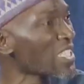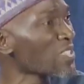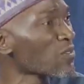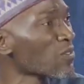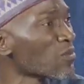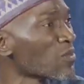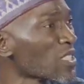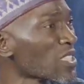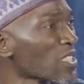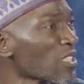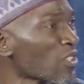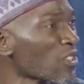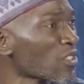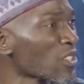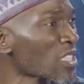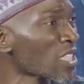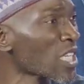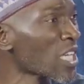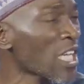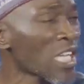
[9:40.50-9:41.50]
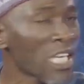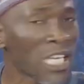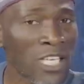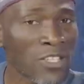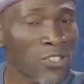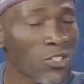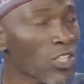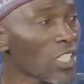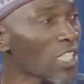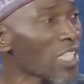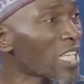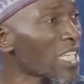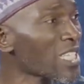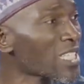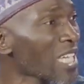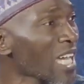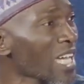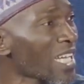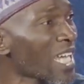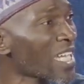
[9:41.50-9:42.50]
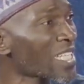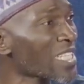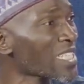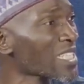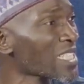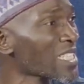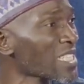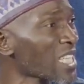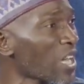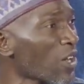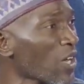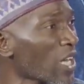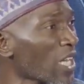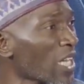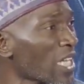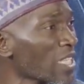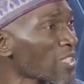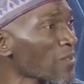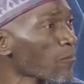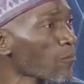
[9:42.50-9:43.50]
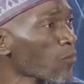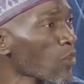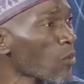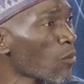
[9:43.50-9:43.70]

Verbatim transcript: learned from this. It's only in Nigeria that these things are organized.